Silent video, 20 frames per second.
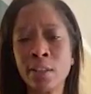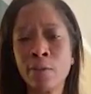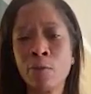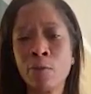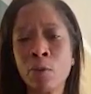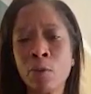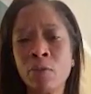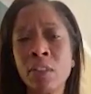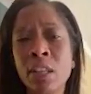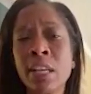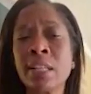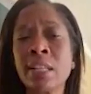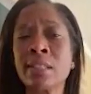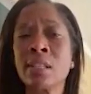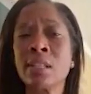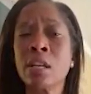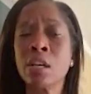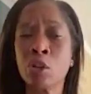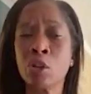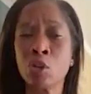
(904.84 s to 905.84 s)
different
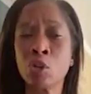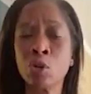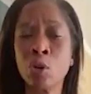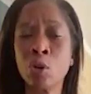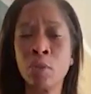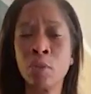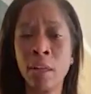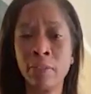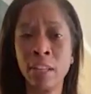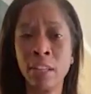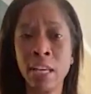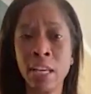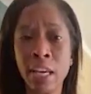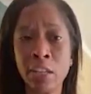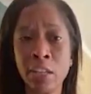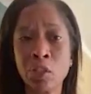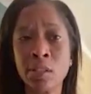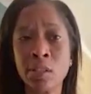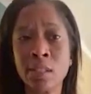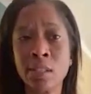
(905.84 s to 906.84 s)
things, that the
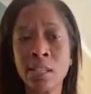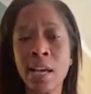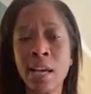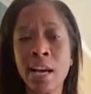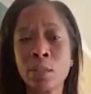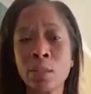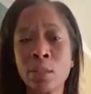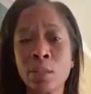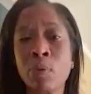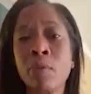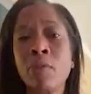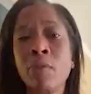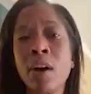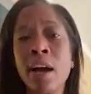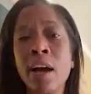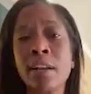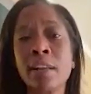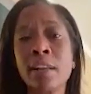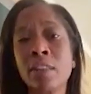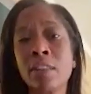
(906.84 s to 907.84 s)
agency has
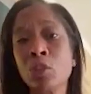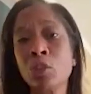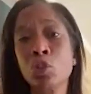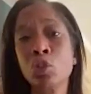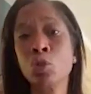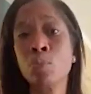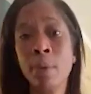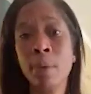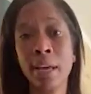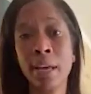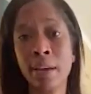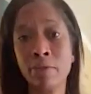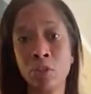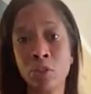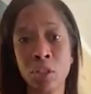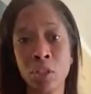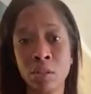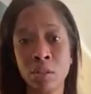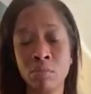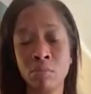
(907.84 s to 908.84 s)
provided that you may
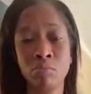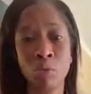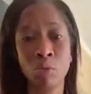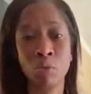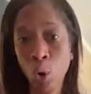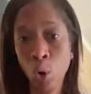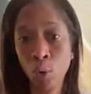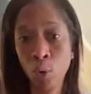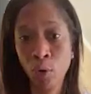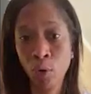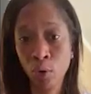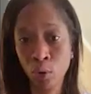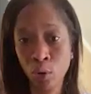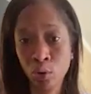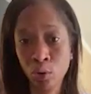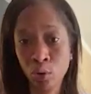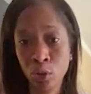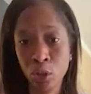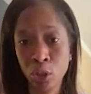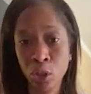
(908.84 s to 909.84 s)
have just
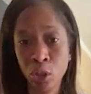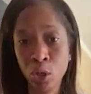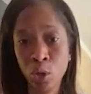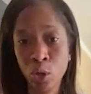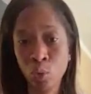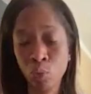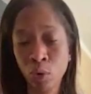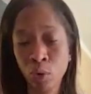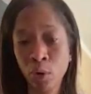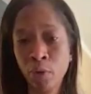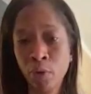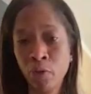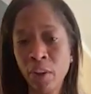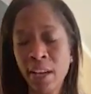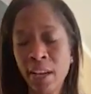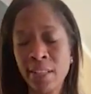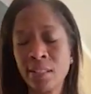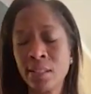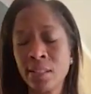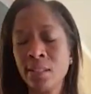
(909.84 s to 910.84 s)
overlooked, real
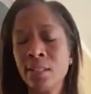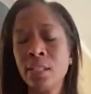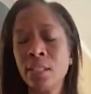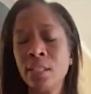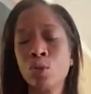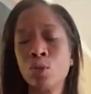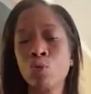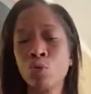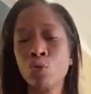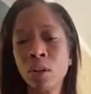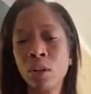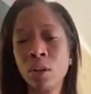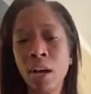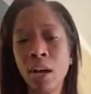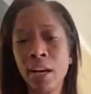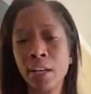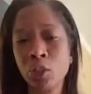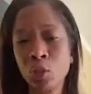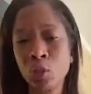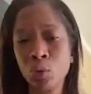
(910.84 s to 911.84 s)
fast and didn't
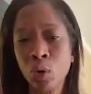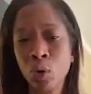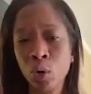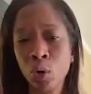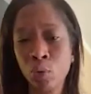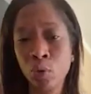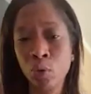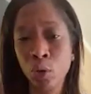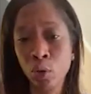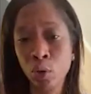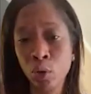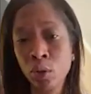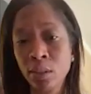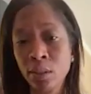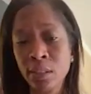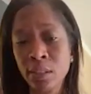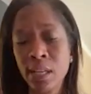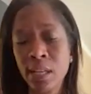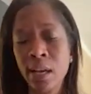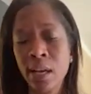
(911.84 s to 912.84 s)
realize you
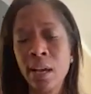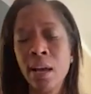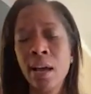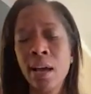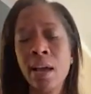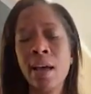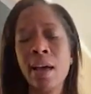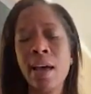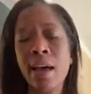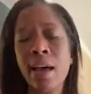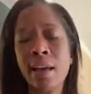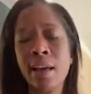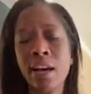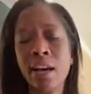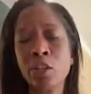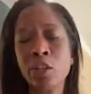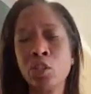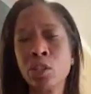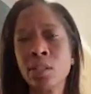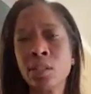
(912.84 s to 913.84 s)
overlooked it. And
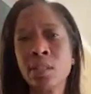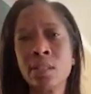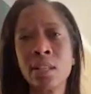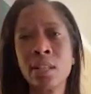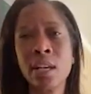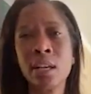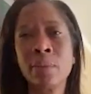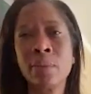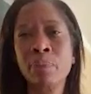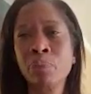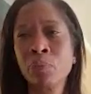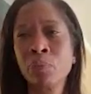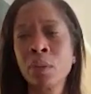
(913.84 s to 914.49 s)
I just think